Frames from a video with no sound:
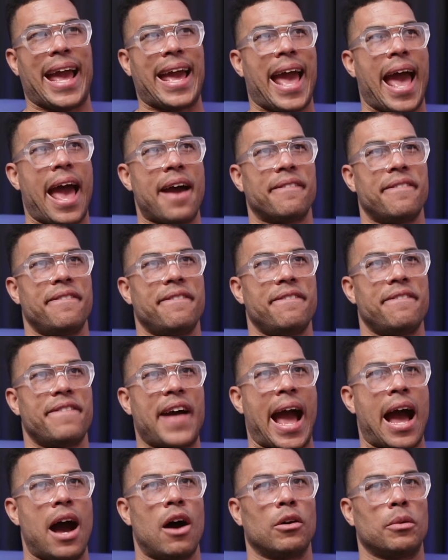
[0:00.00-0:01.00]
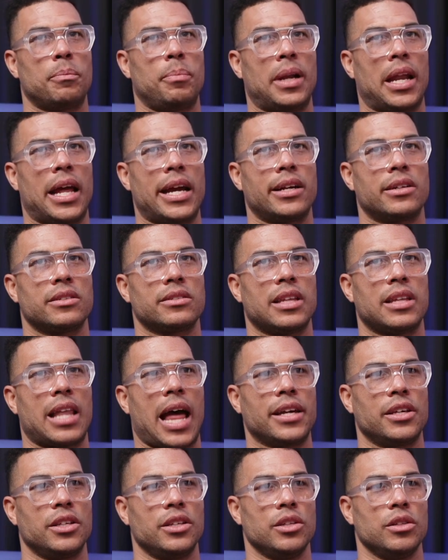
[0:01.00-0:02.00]
They have found players
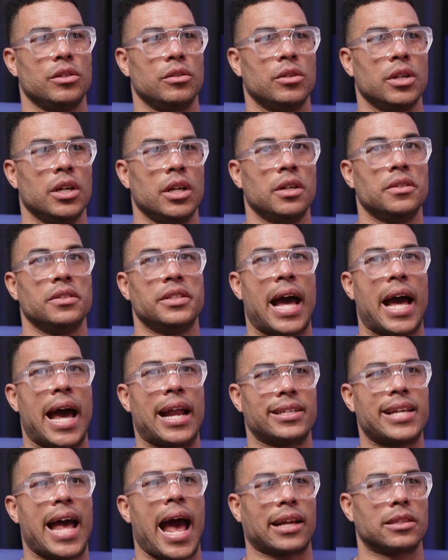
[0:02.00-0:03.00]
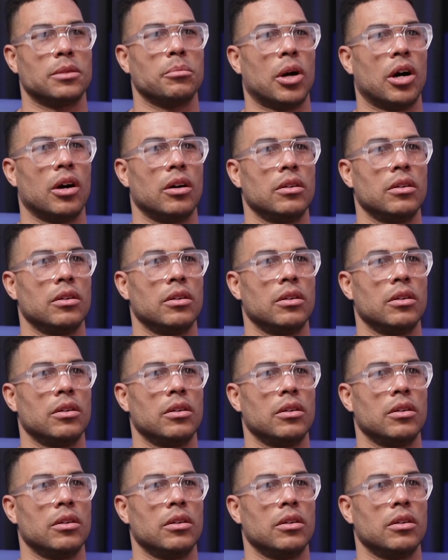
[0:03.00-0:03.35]
like you that attack the ball.